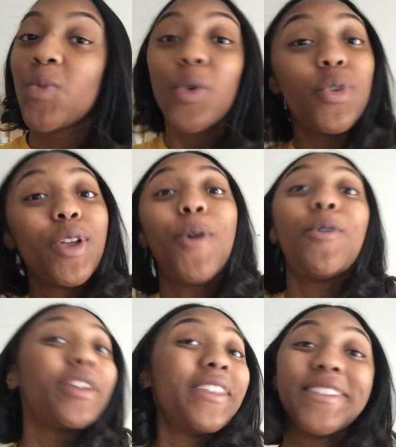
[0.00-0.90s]
We gonna
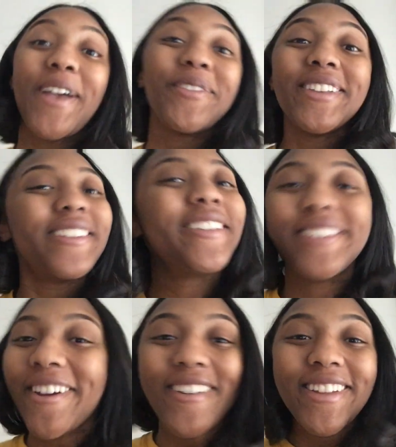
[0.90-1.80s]
work this out. This is a
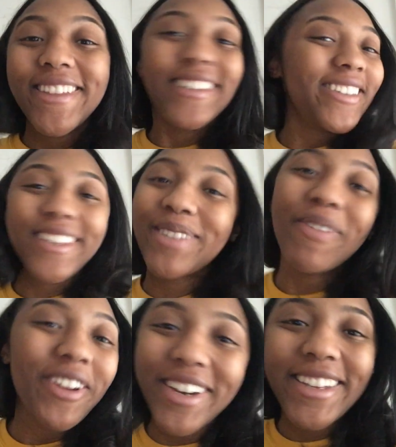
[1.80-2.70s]
journey, this is an
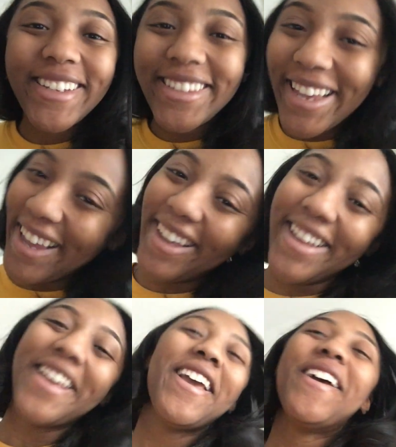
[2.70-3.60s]
experience.
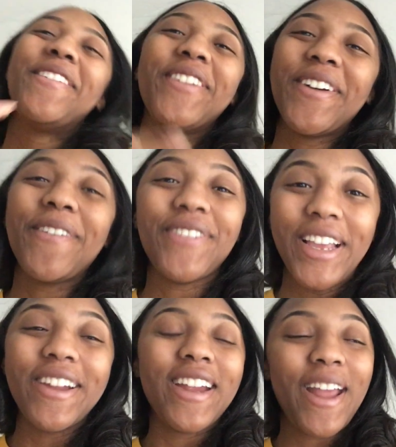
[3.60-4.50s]
We gonna
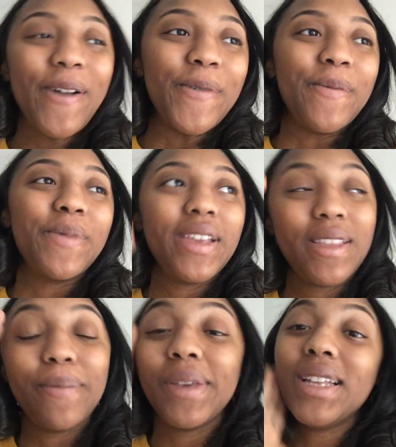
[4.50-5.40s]
figure it out. But in
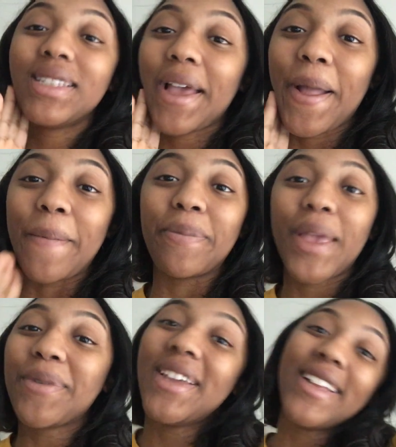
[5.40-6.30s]
the meantime,
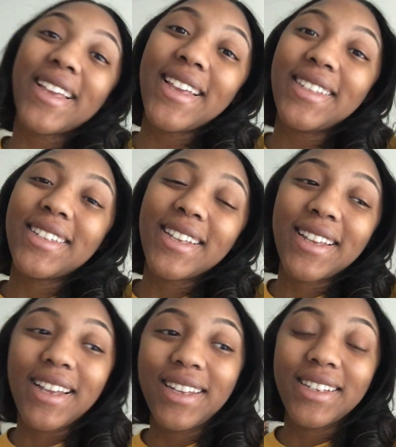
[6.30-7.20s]
I'm gonna eat
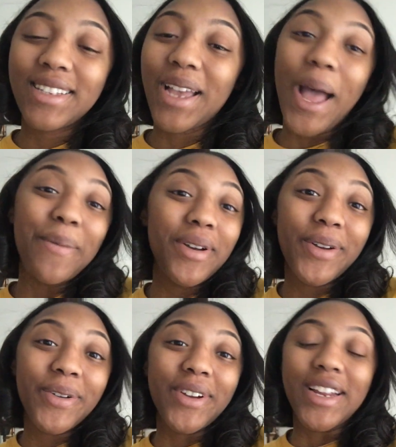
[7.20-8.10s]
because I'm
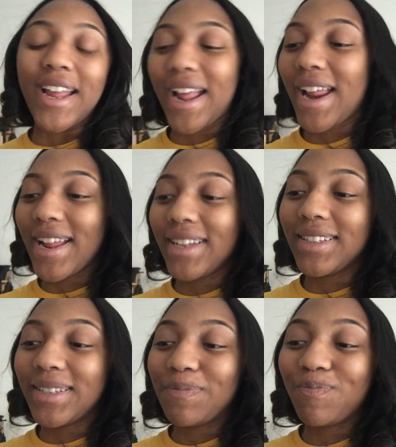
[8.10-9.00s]
hungry, and
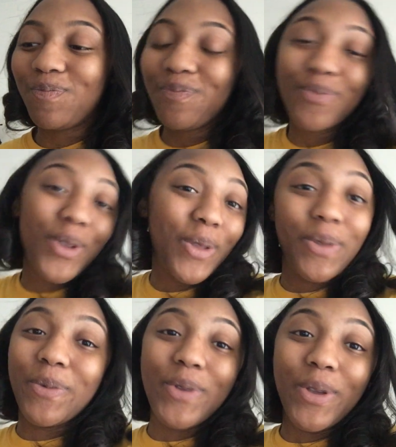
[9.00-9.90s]

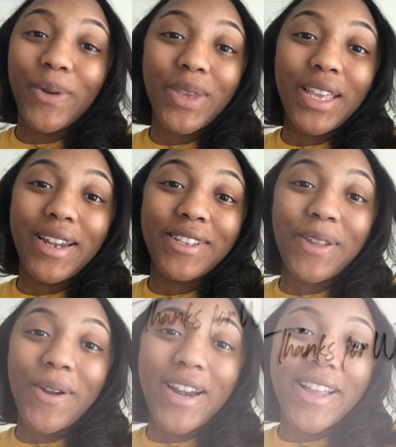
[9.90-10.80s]
we gonna get it
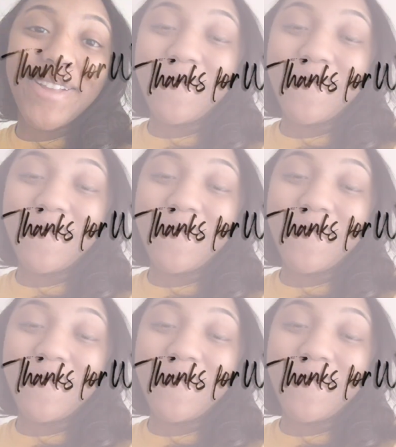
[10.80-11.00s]
started.